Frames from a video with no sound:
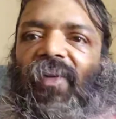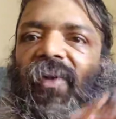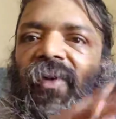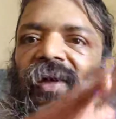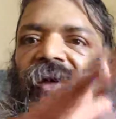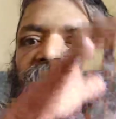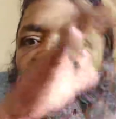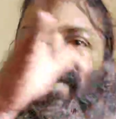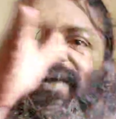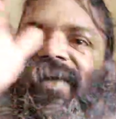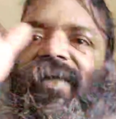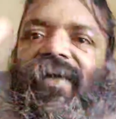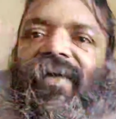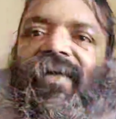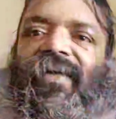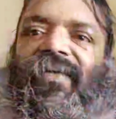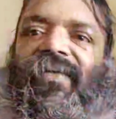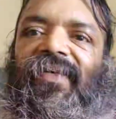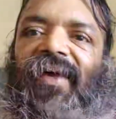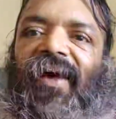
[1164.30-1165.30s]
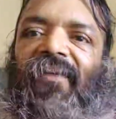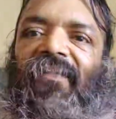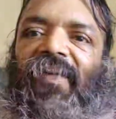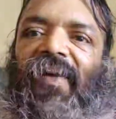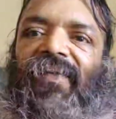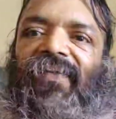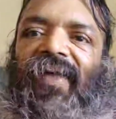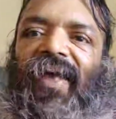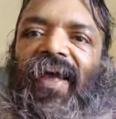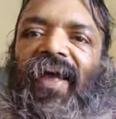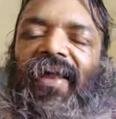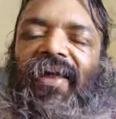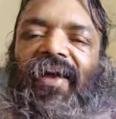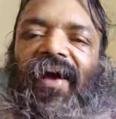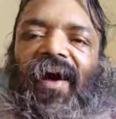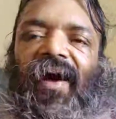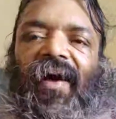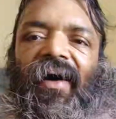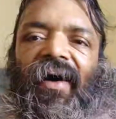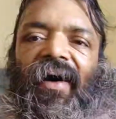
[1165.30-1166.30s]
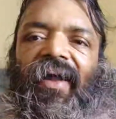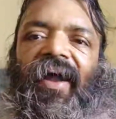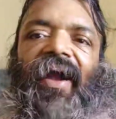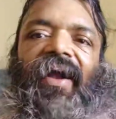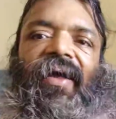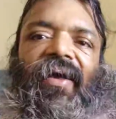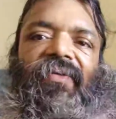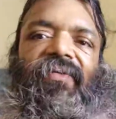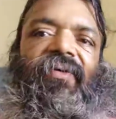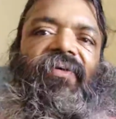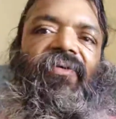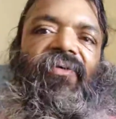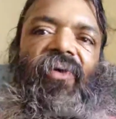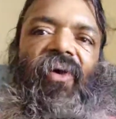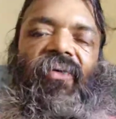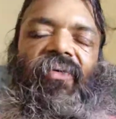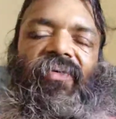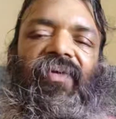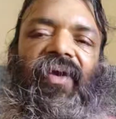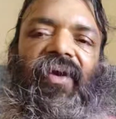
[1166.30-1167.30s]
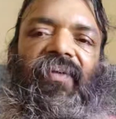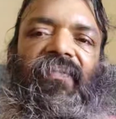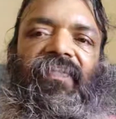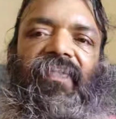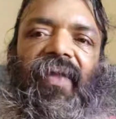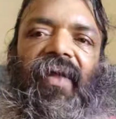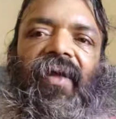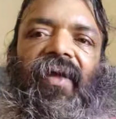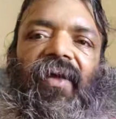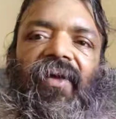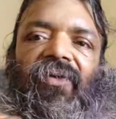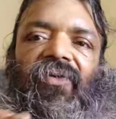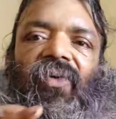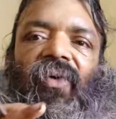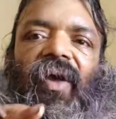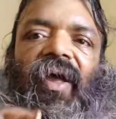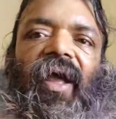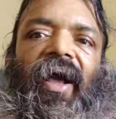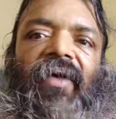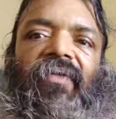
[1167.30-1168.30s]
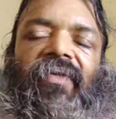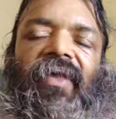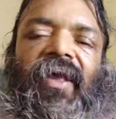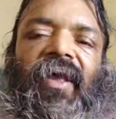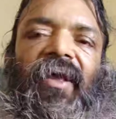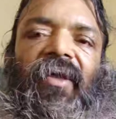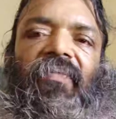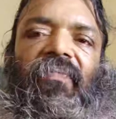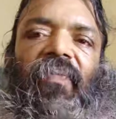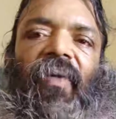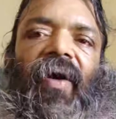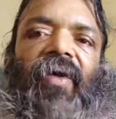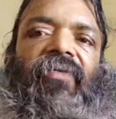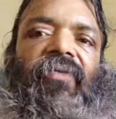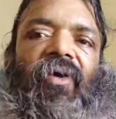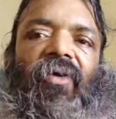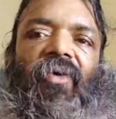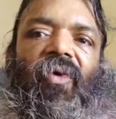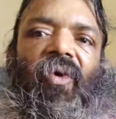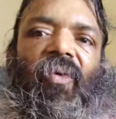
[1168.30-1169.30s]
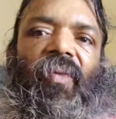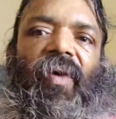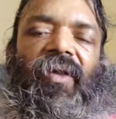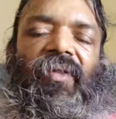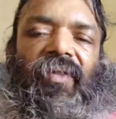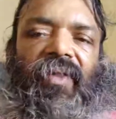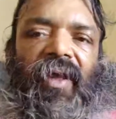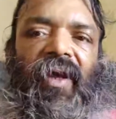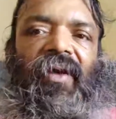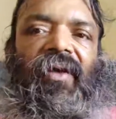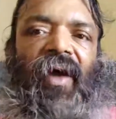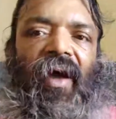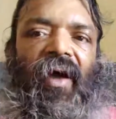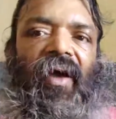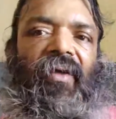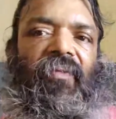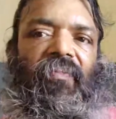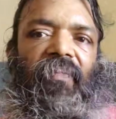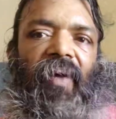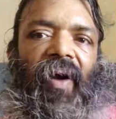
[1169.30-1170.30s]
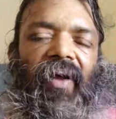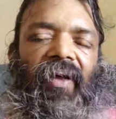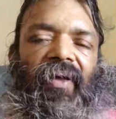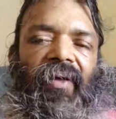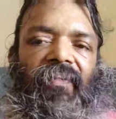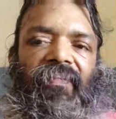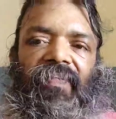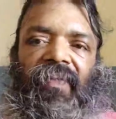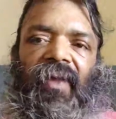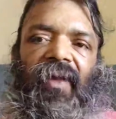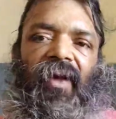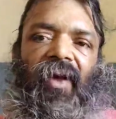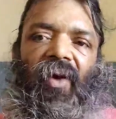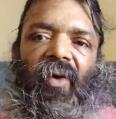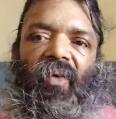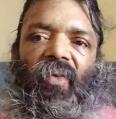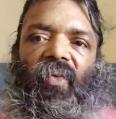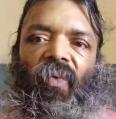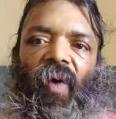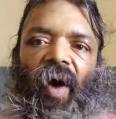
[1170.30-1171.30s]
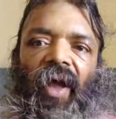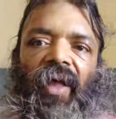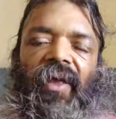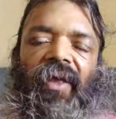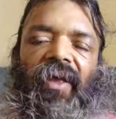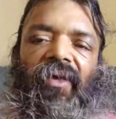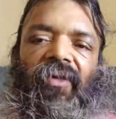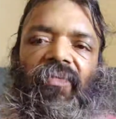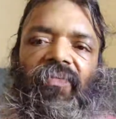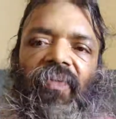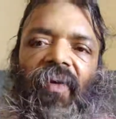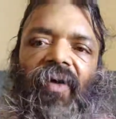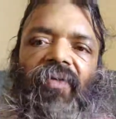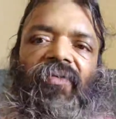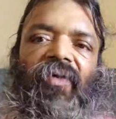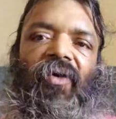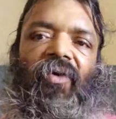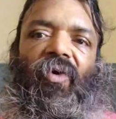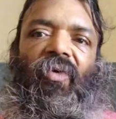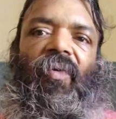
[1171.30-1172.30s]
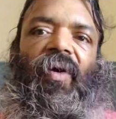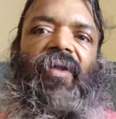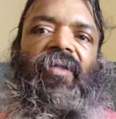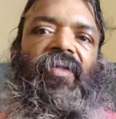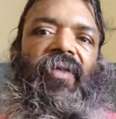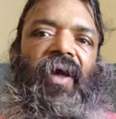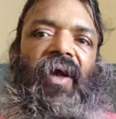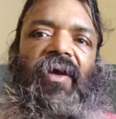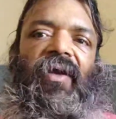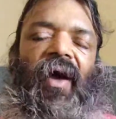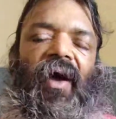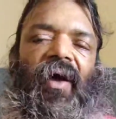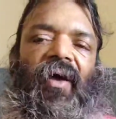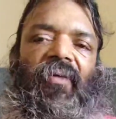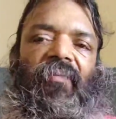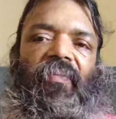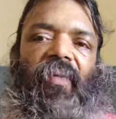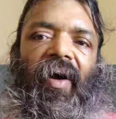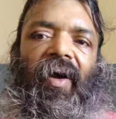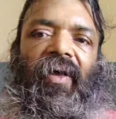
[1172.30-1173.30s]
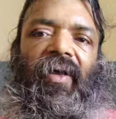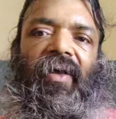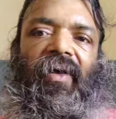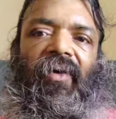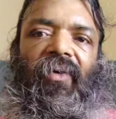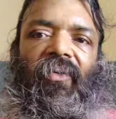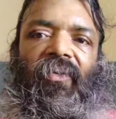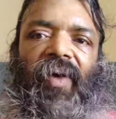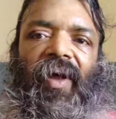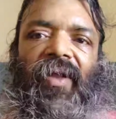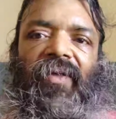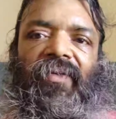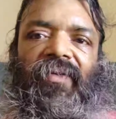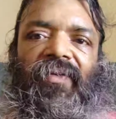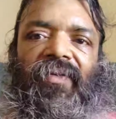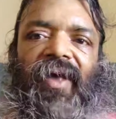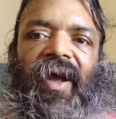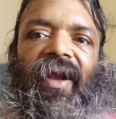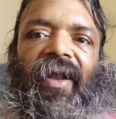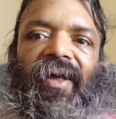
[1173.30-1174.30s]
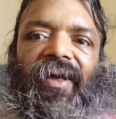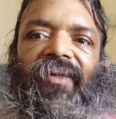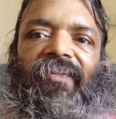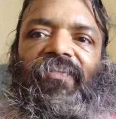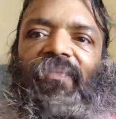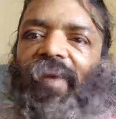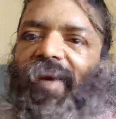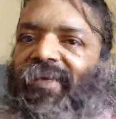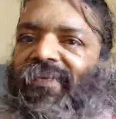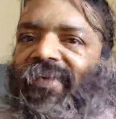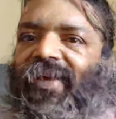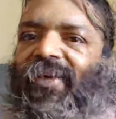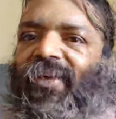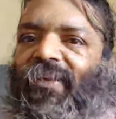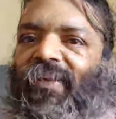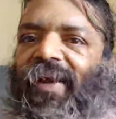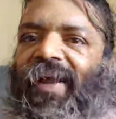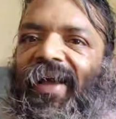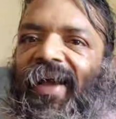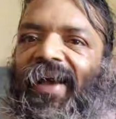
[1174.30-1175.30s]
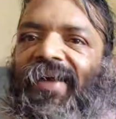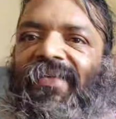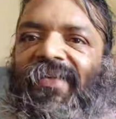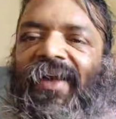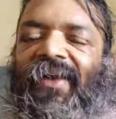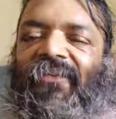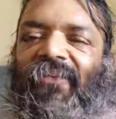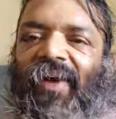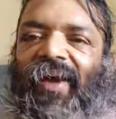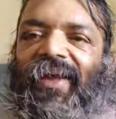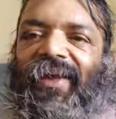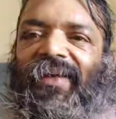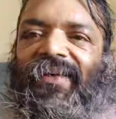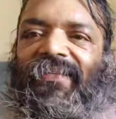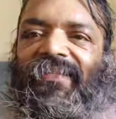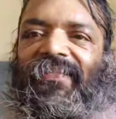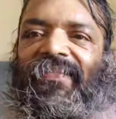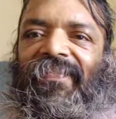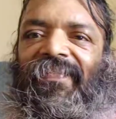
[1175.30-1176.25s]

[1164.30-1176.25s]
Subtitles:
For a surface area, radius is constant. So x is function over theta and phi. Y is function over theta and phi, whereas z is function over x and y.